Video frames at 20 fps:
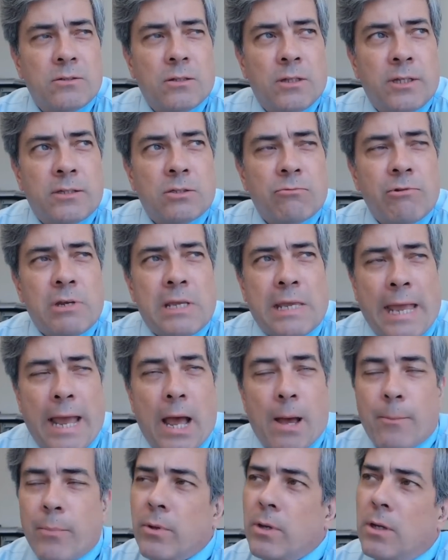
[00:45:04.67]
So let's
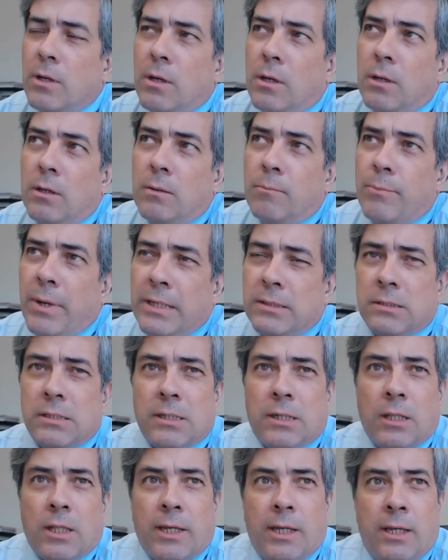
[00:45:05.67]
recap.
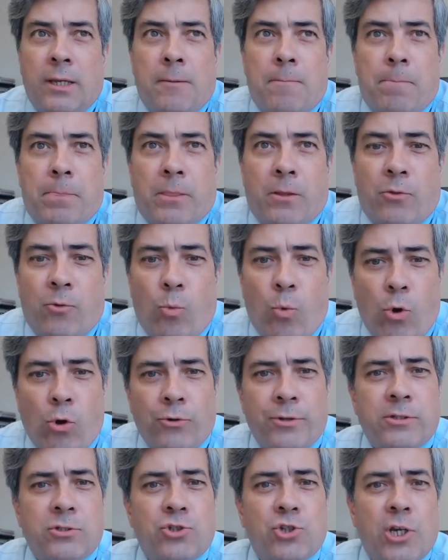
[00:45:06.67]
Basically, the
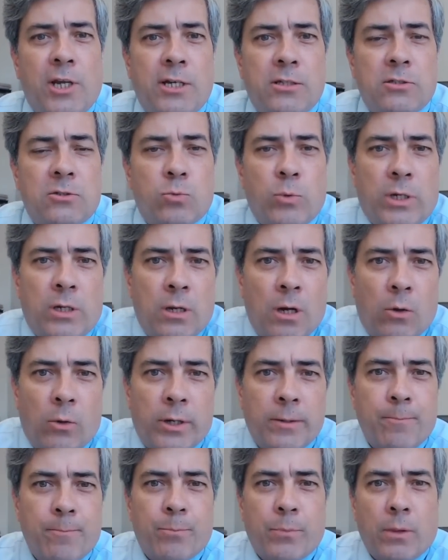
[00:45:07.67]
world has changed as we
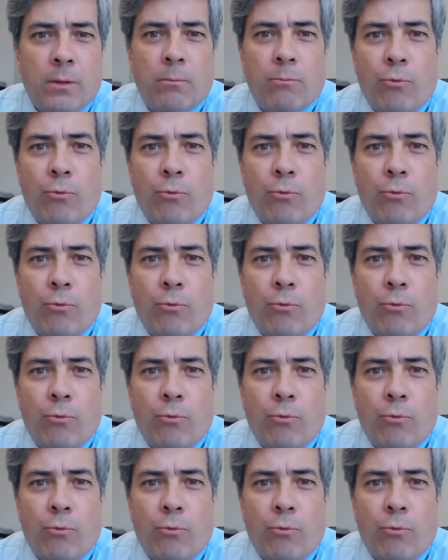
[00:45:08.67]
know it.